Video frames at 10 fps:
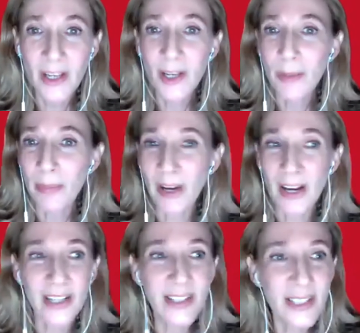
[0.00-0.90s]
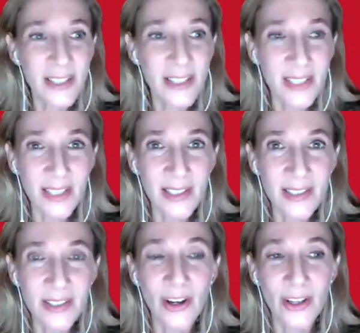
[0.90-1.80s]
behind the scenes,
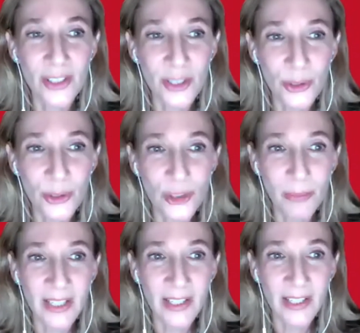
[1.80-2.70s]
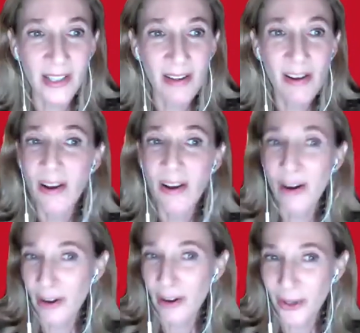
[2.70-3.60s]
on social media, on
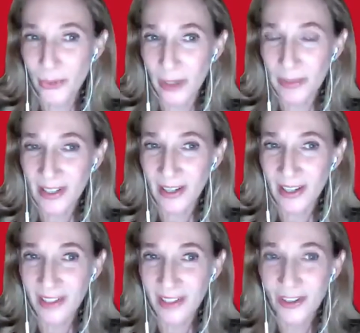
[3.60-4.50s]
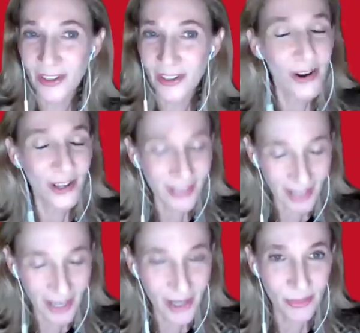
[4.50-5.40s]
our website, on
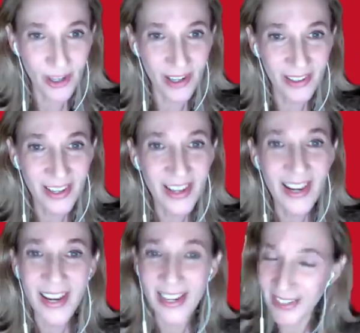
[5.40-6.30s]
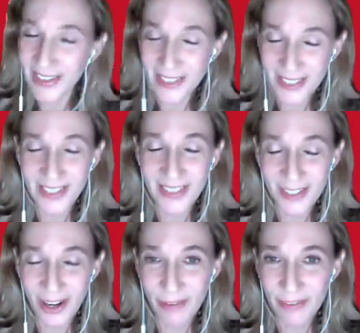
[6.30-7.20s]
camera, and in the Dean's
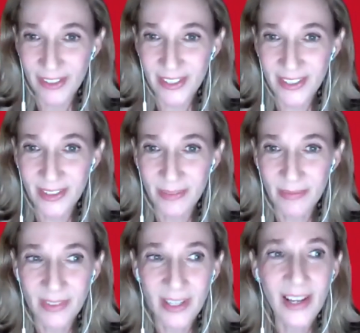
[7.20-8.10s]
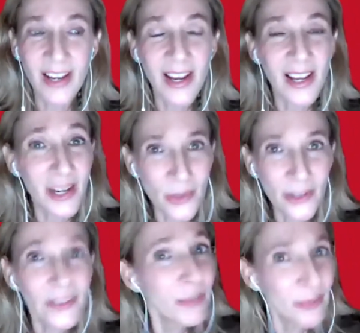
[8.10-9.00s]
office. And I
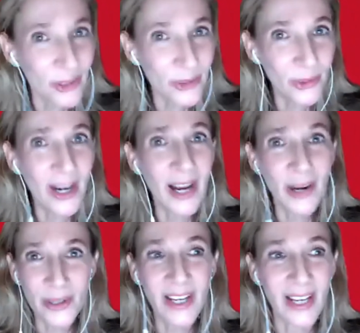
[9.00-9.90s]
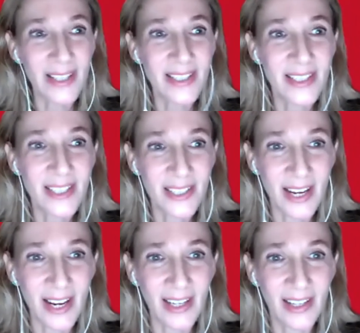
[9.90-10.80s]
welcome you, our guests
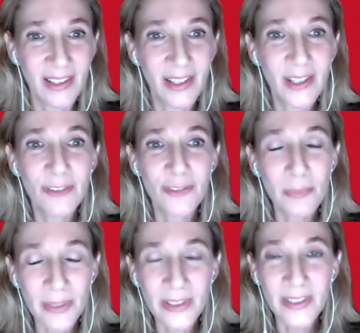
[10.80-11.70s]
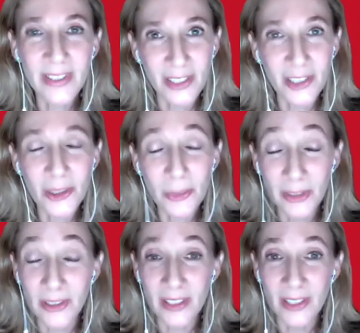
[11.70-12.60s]
today, for building a
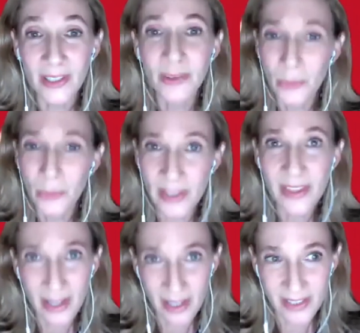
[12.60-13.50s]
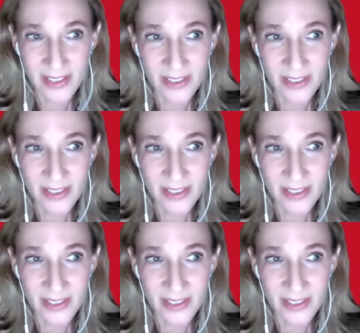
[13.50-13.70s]
community with us.